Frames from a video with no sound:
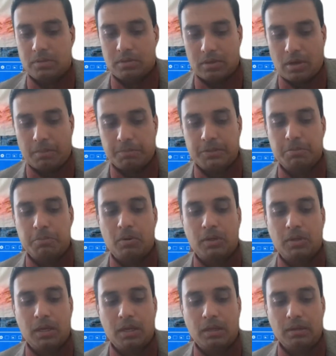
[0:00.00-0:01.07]
Stop
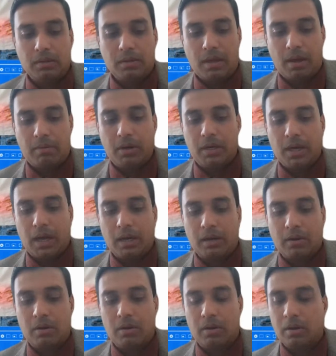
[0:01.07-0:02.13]
smoking. Avoid
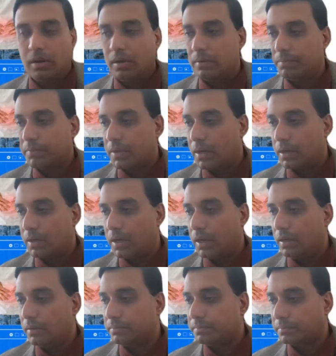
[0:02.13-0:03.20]
alcohol.
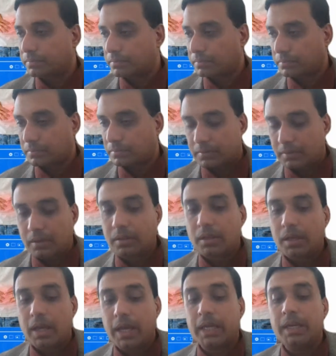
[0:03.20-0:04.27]
Again,
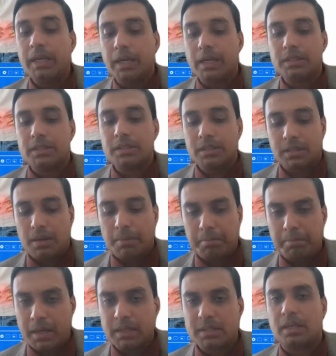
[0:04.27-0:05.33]
engage in some
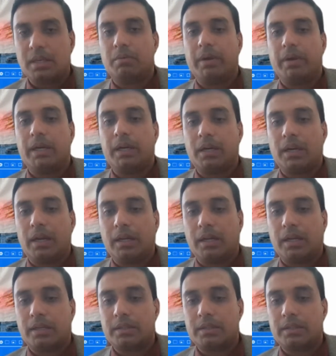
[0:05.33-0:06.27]
basic weight training